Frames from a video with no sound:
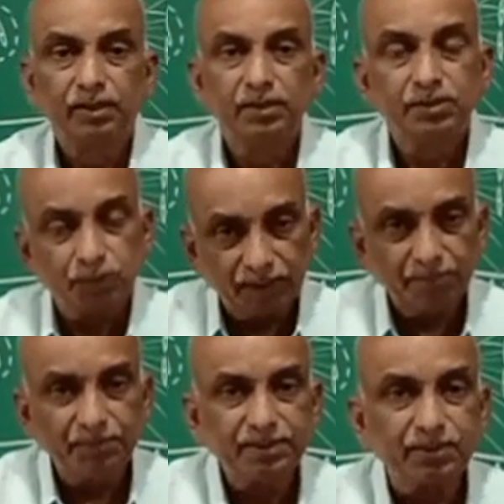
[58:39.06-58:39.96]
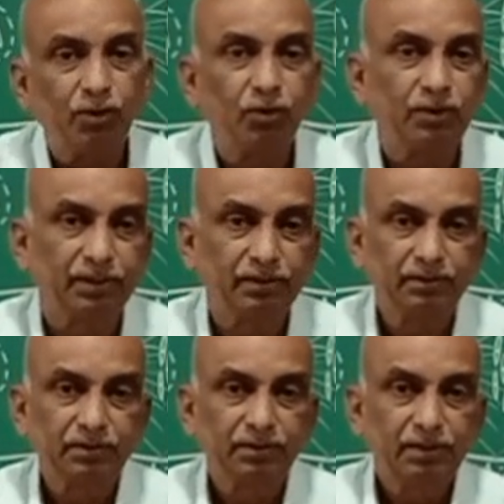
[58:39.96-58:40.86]
So that means growth.
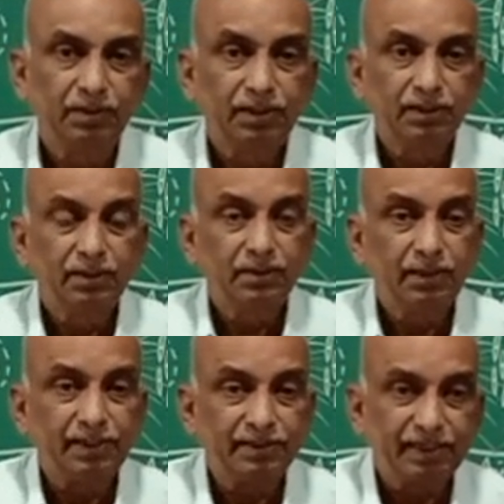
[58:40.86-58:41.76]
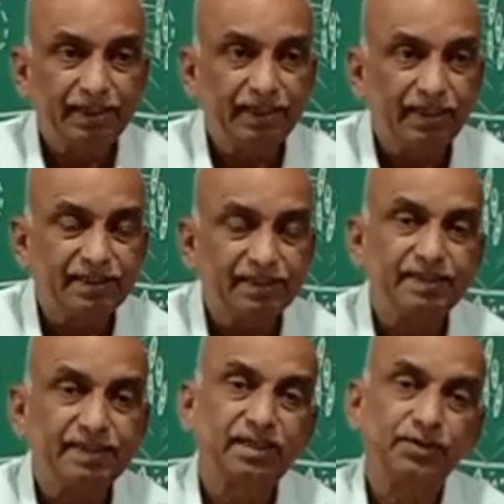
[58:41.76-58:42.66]
It is the increase in
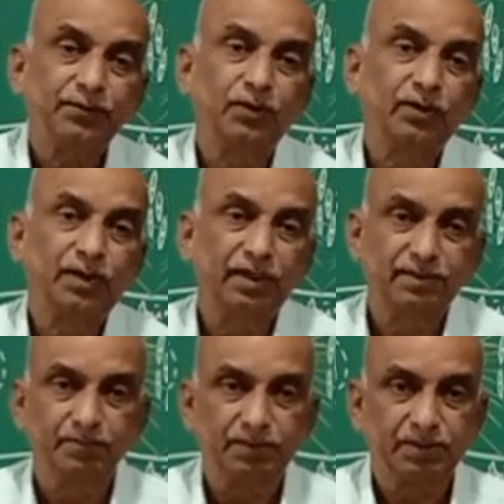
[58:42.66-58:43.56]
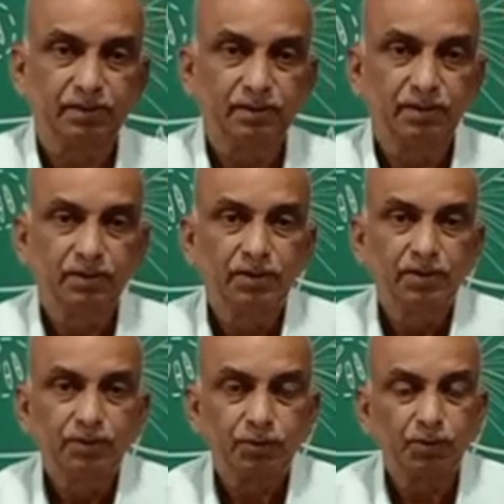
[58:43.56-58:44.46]
size of the organisms.
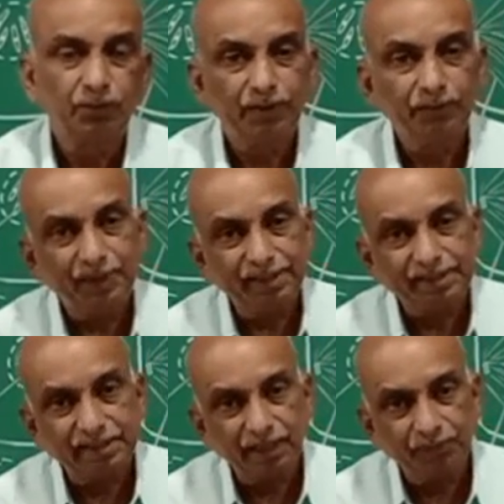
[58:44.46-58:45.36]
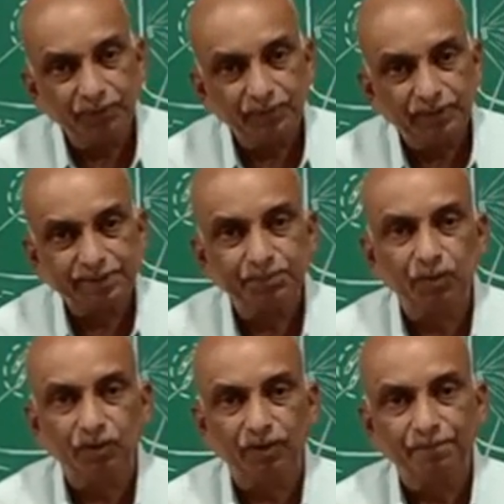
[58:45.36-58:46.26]
So when we were child, we were
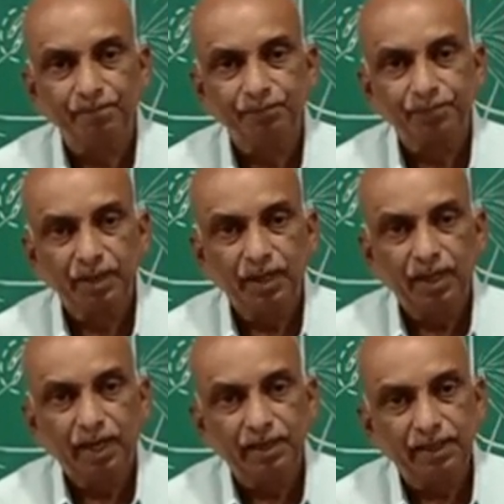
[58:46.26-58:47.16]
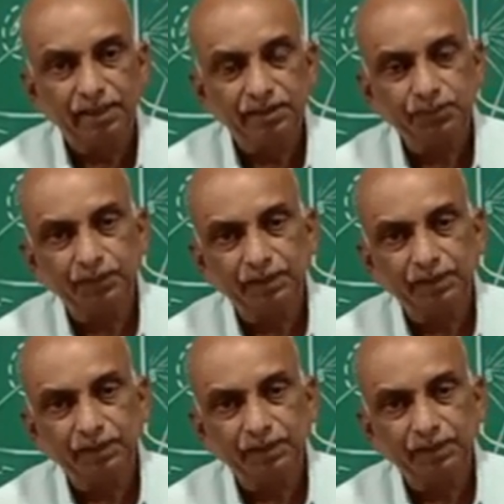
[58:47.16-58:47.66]
small, and as we